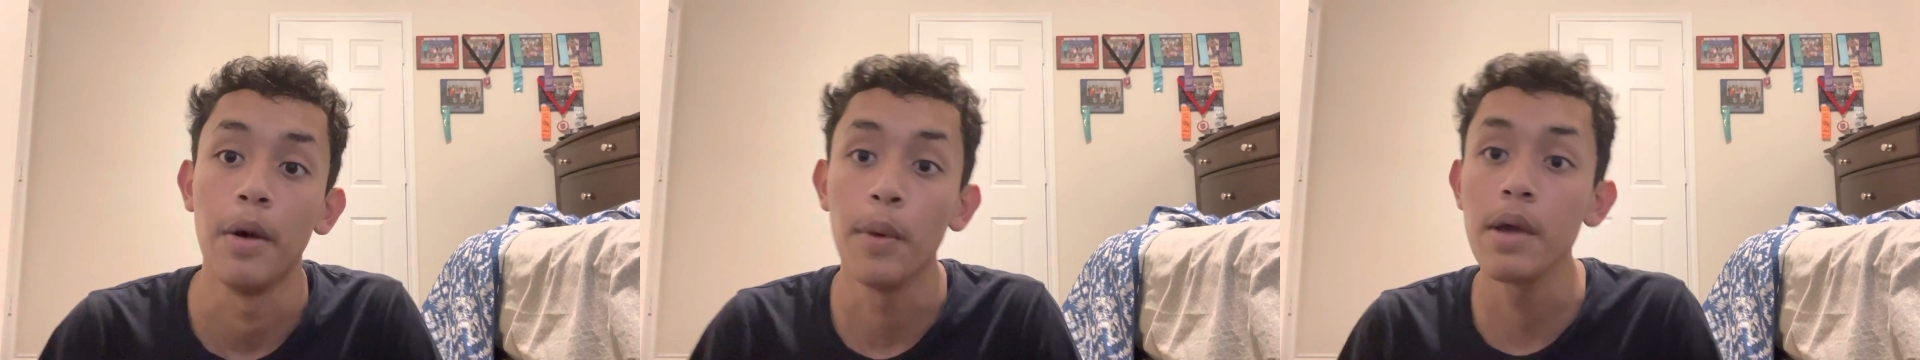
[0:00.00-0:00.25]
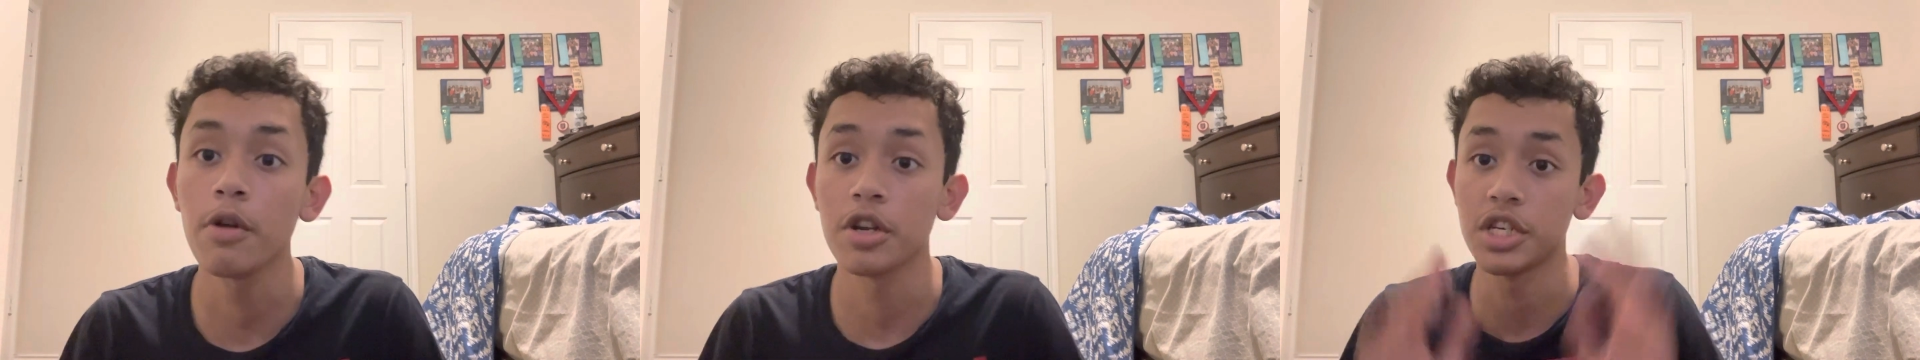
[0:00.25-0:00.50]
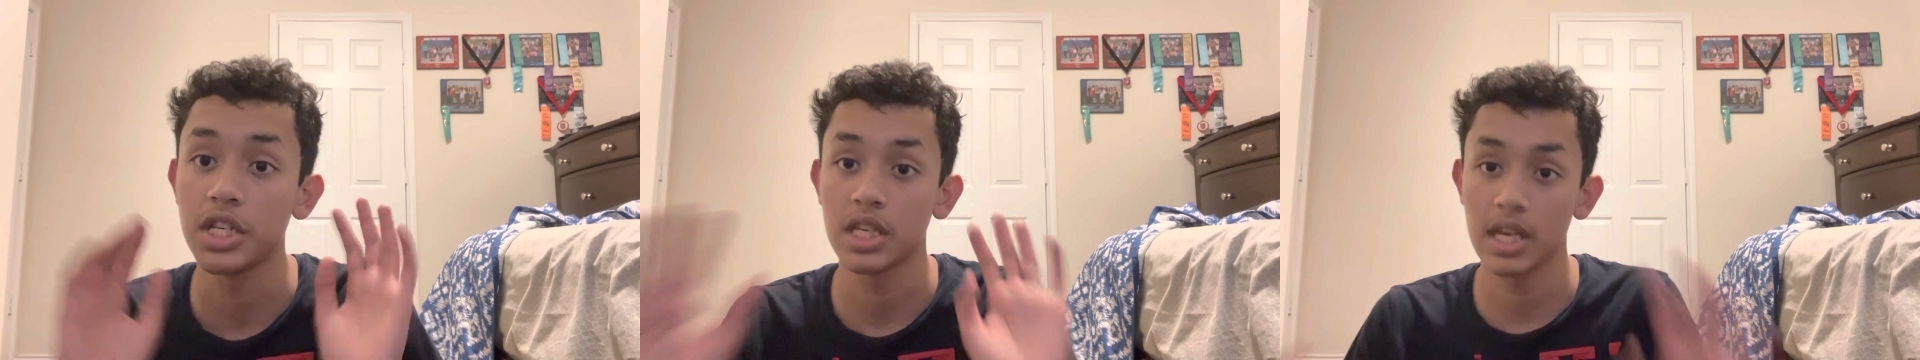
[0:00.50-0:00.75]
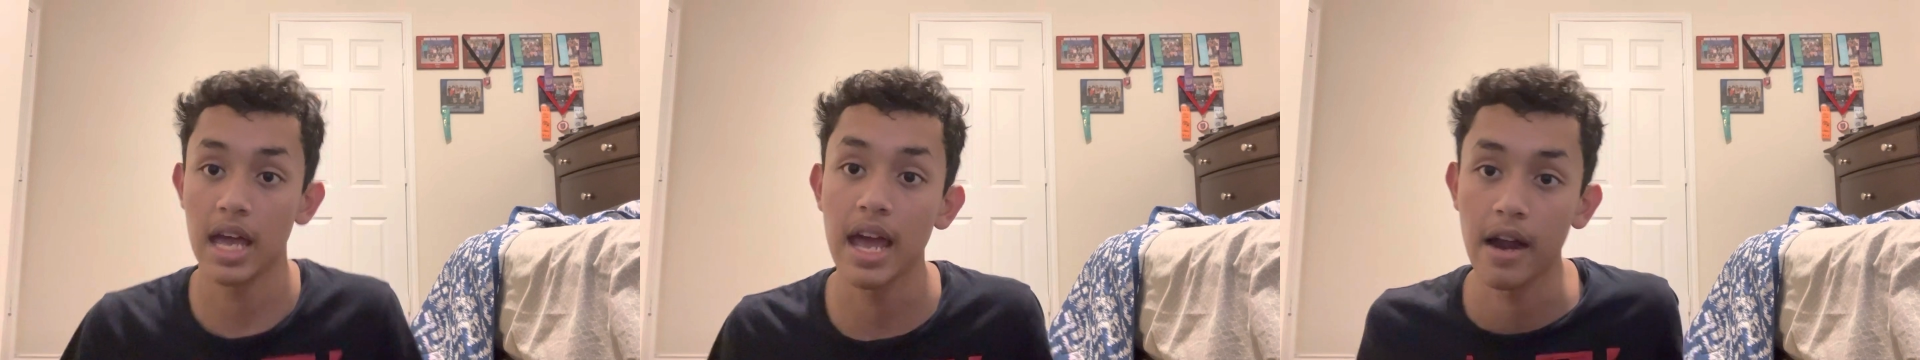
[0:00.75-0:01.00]
We were
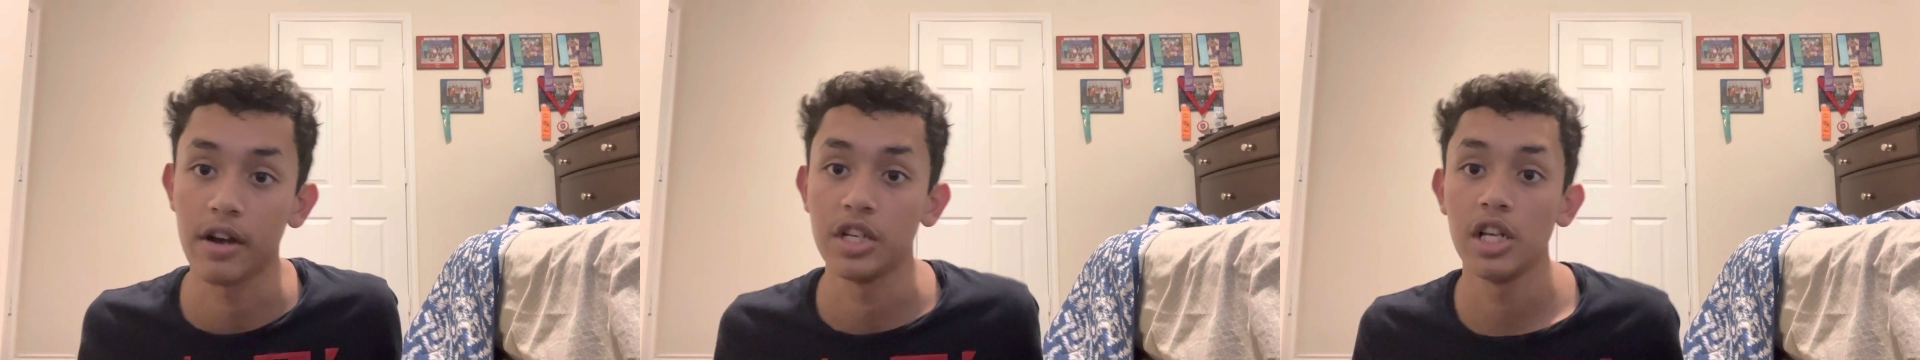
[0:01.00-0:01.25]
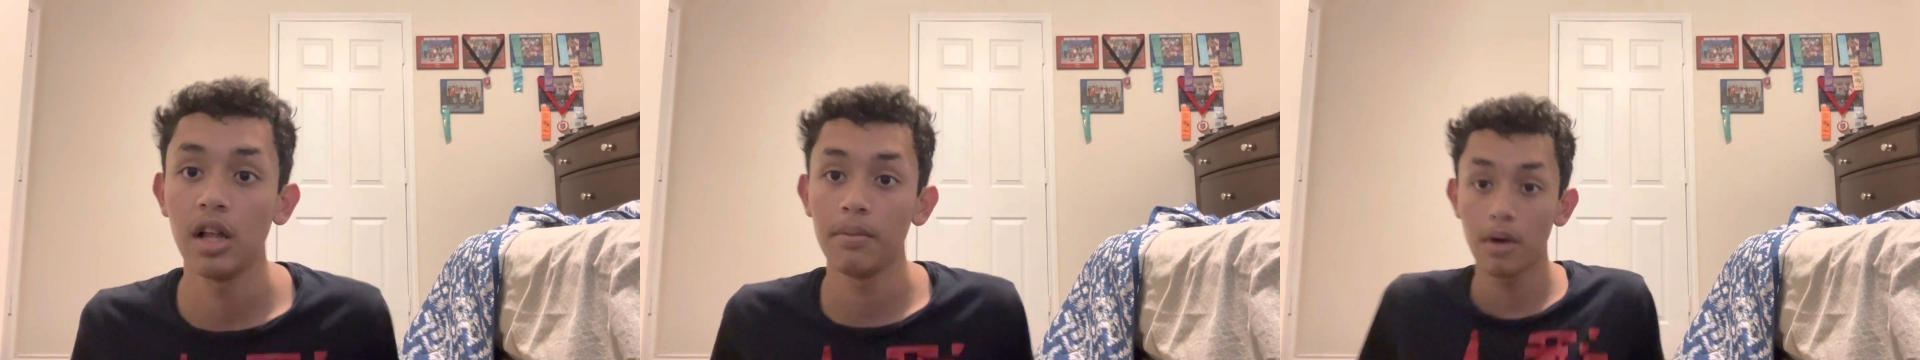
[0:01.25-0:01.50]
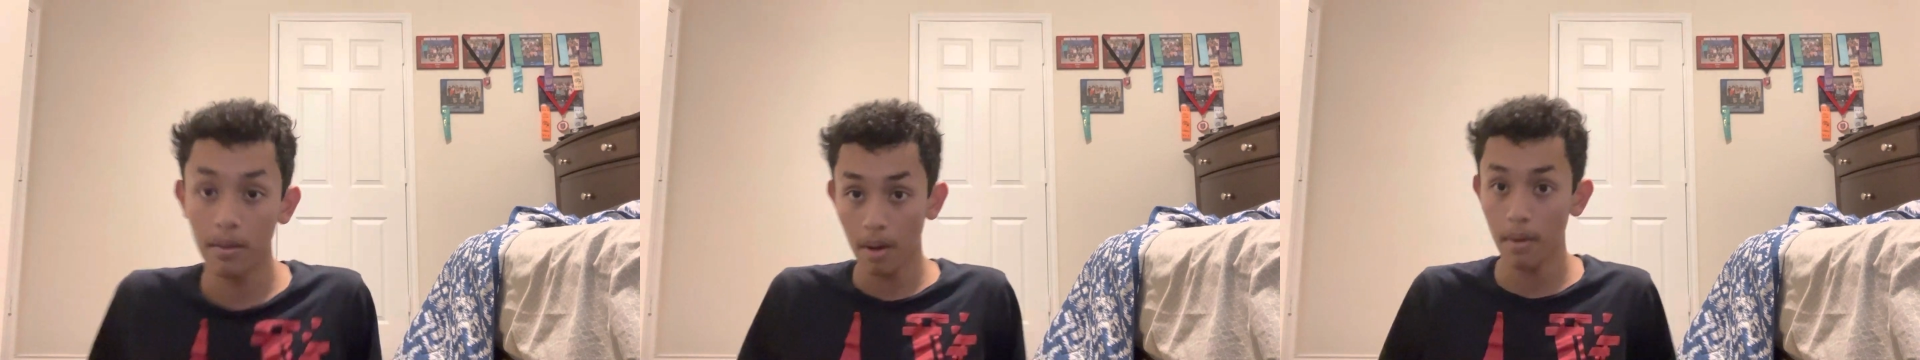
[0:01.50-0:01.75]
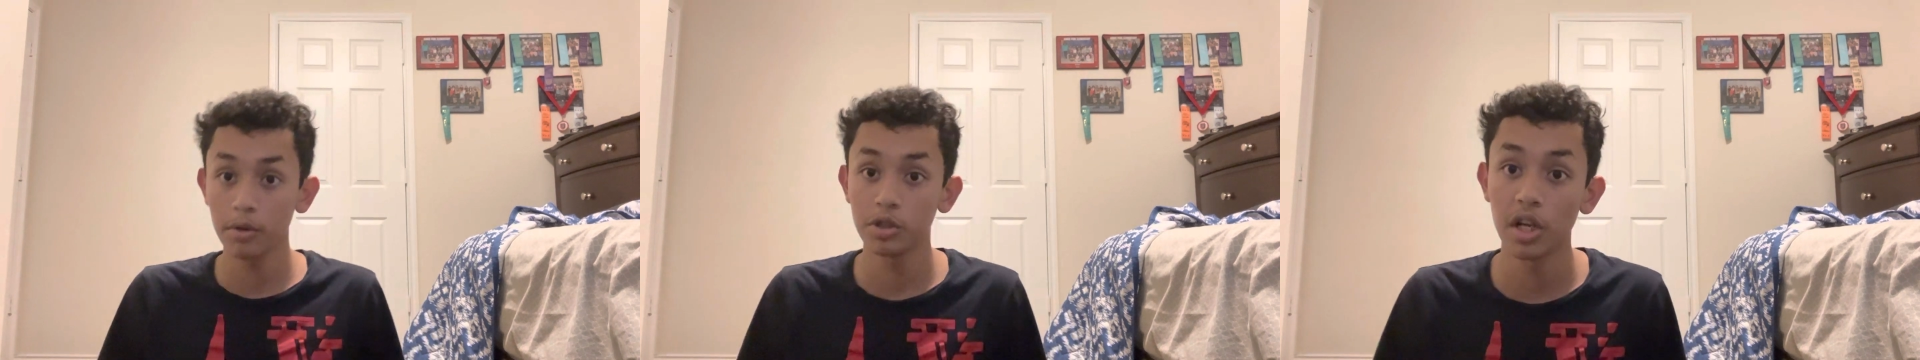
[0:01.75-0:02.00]
scared. She my mom almost